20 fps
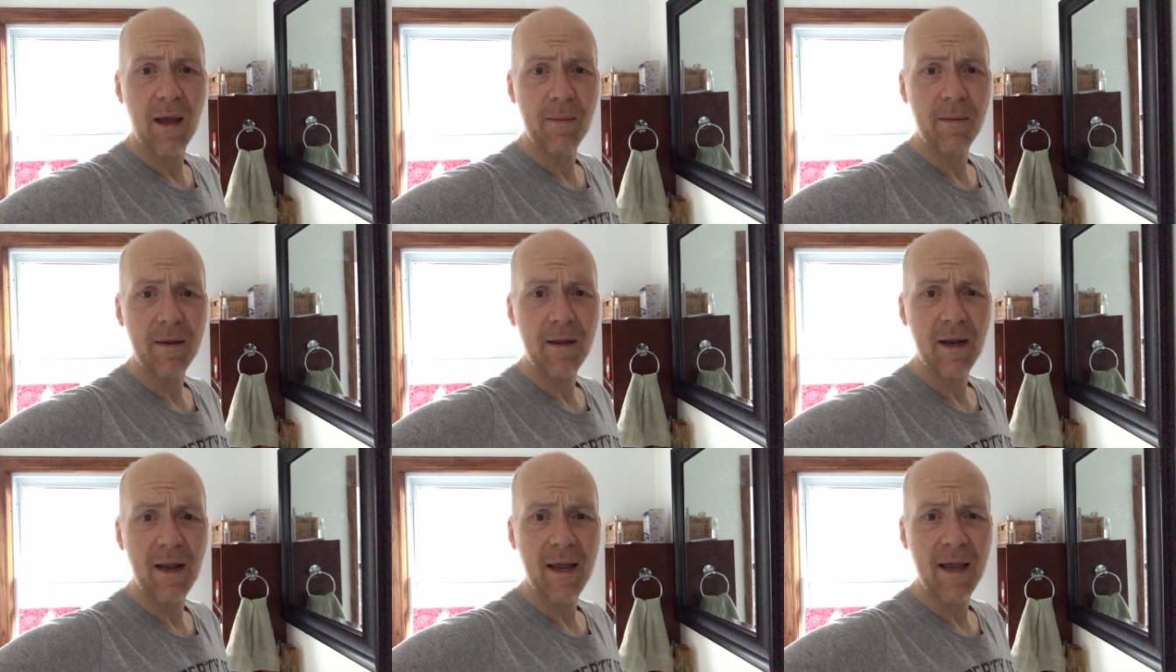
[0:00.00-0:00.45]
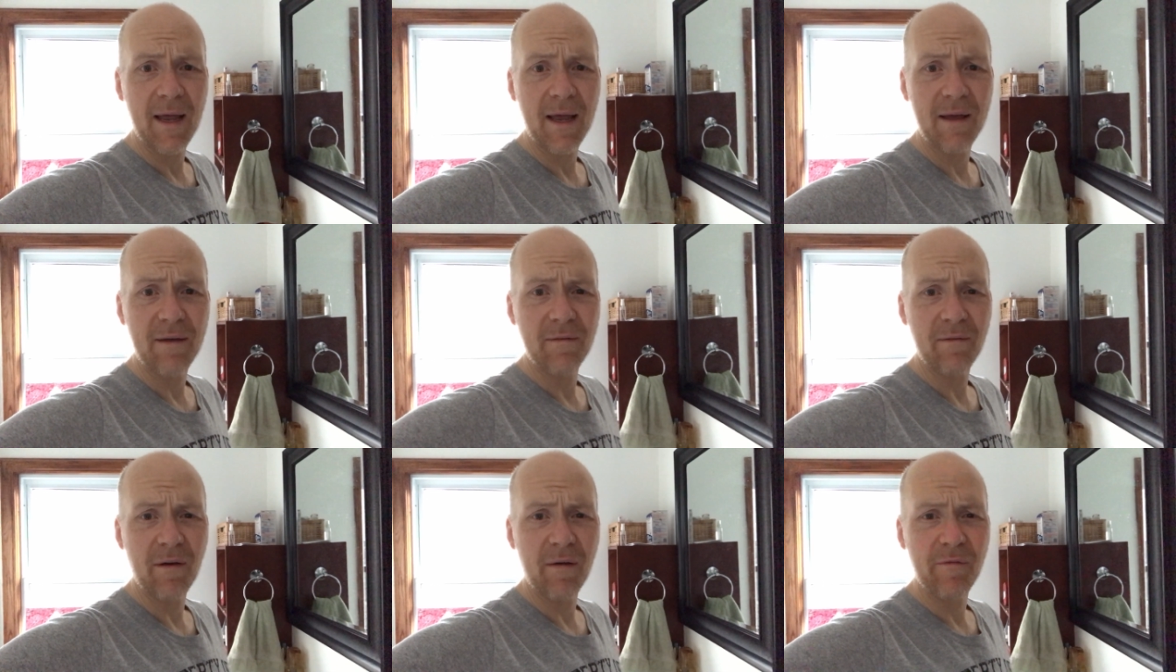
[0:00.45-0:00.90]
I'm
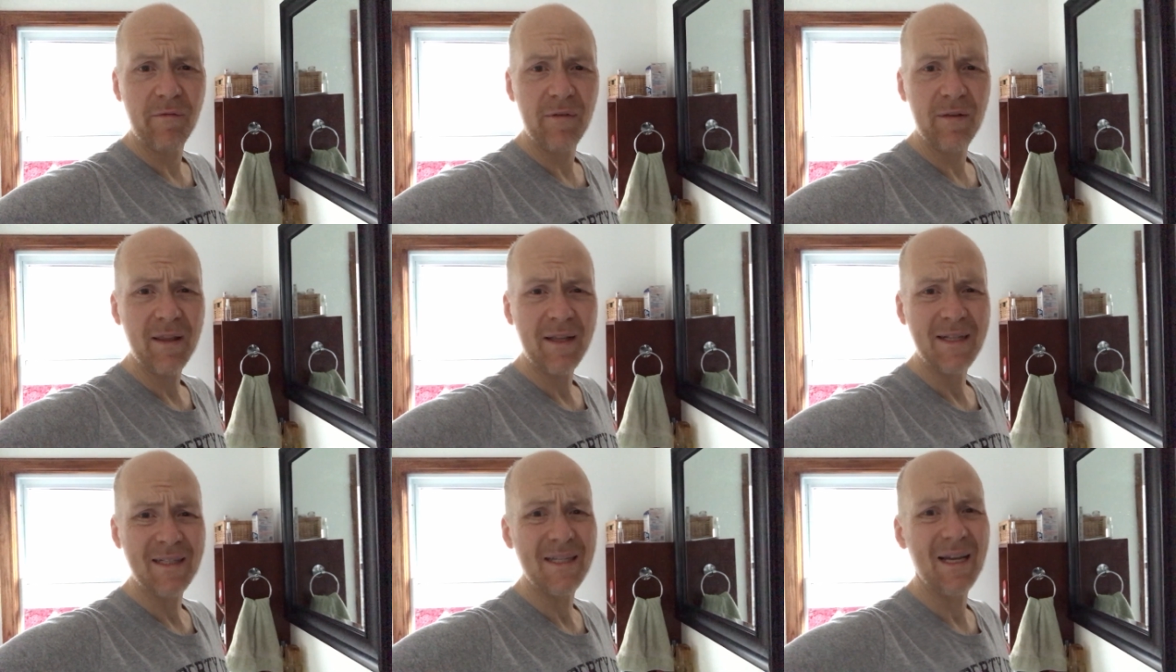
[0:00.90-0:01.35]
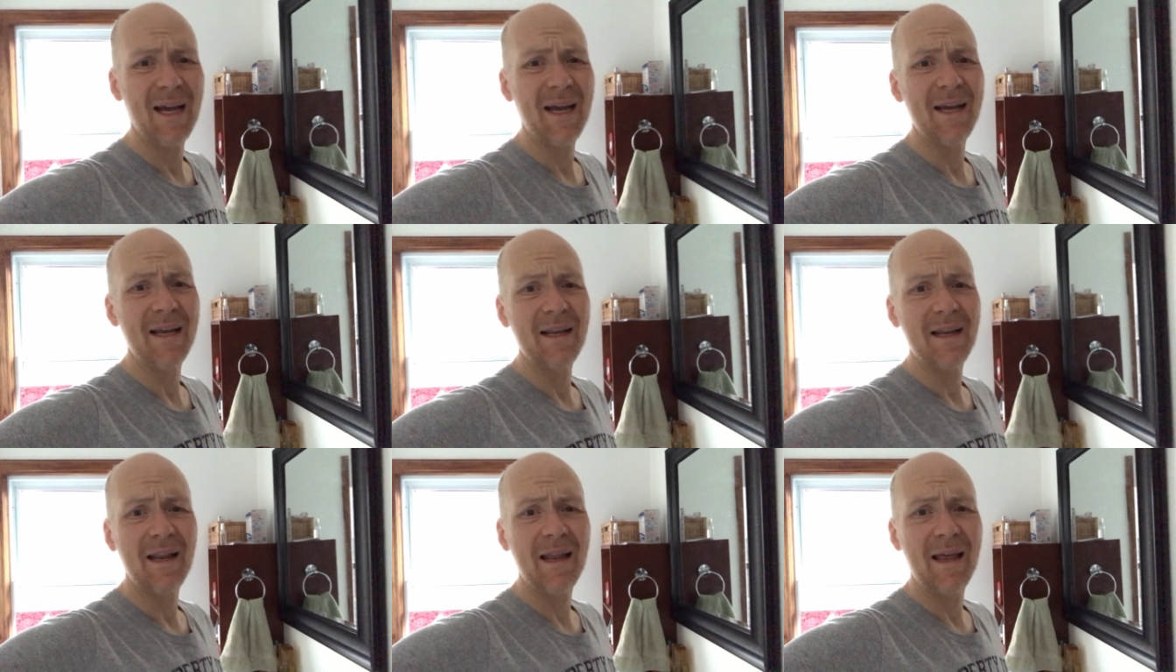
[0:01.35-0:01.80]
feeling
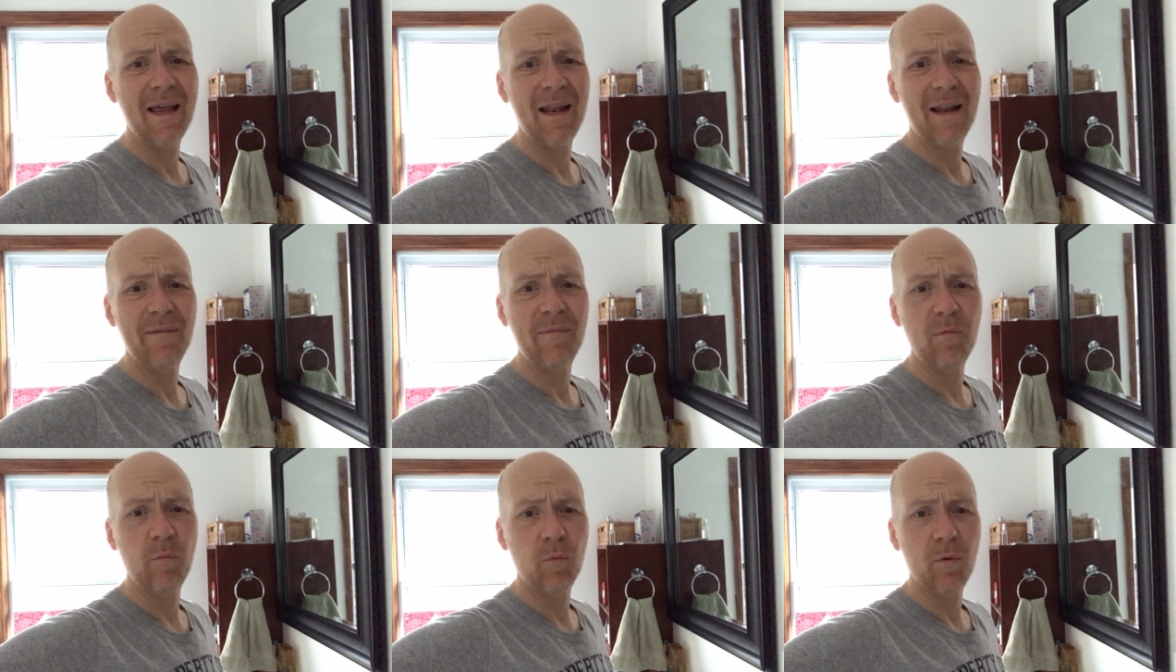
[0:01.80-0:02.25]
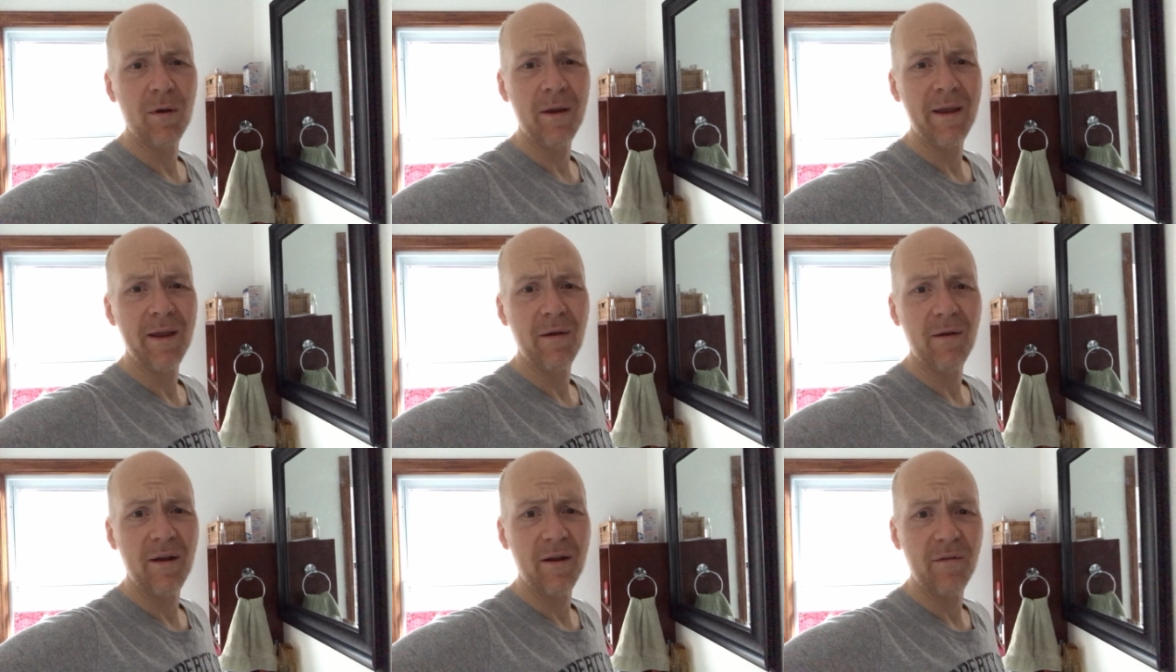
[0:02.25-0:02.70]
tight and I've been
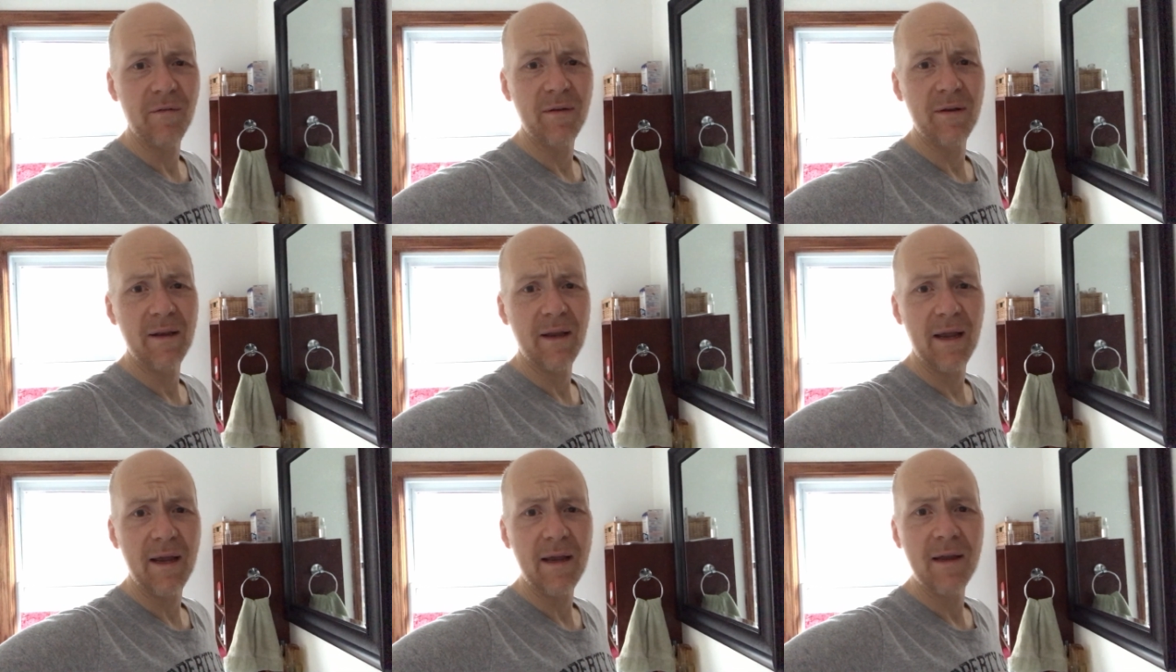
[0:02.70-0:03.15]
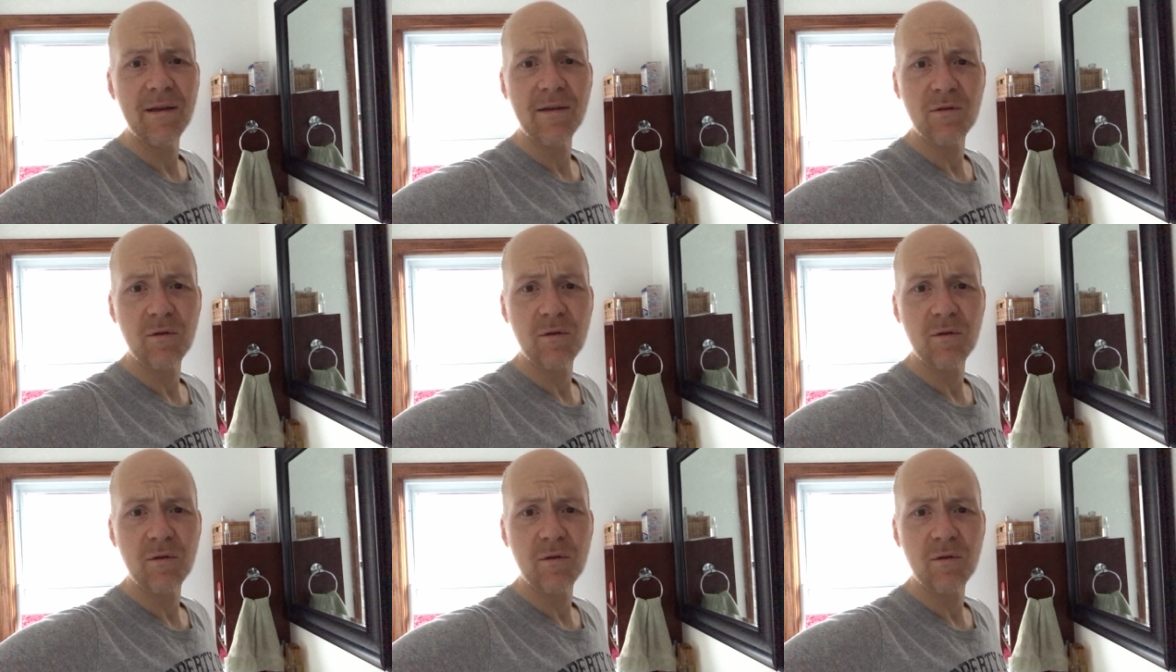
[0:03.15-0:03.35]
working out every day,